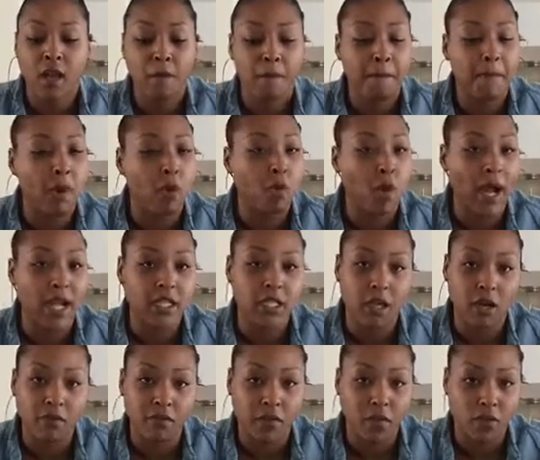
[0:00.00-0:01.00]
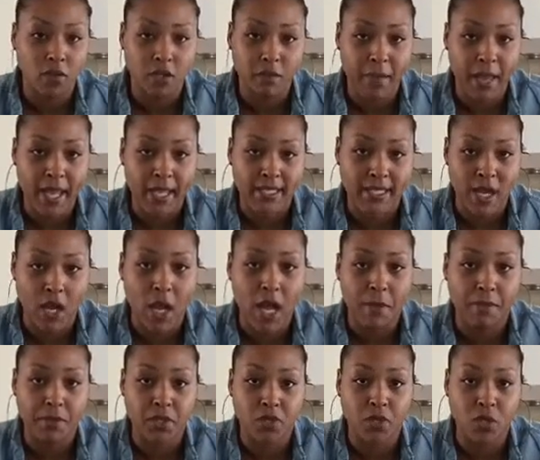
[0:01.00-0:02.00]
But watch out for those spaz out
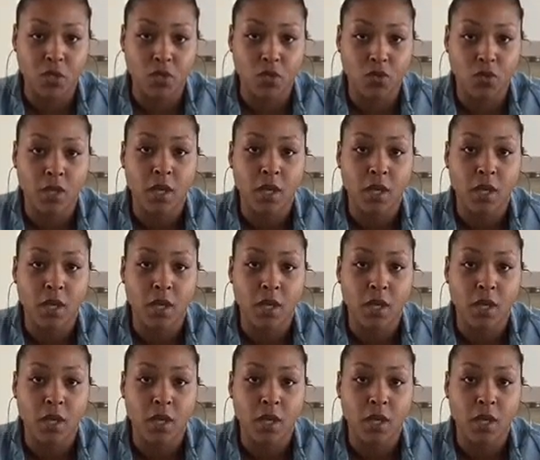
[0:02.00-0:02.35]
episodes,